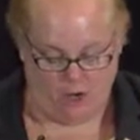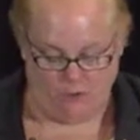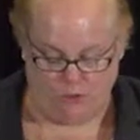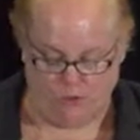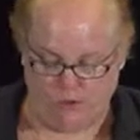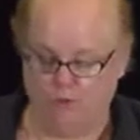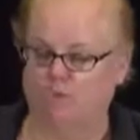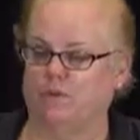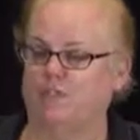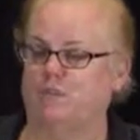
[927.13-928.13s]

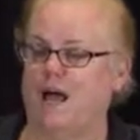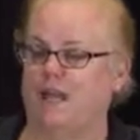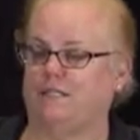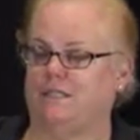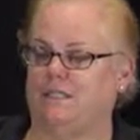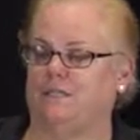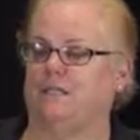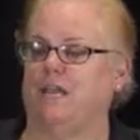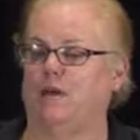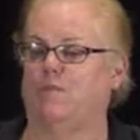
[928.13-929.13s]
usable responses
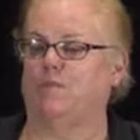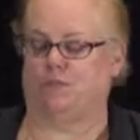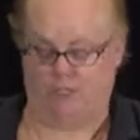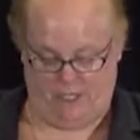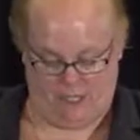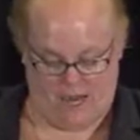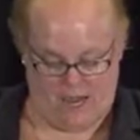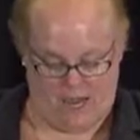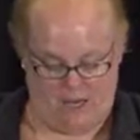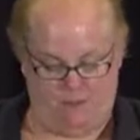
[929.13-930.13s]
in
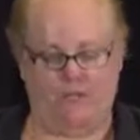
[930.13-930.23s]
M13A,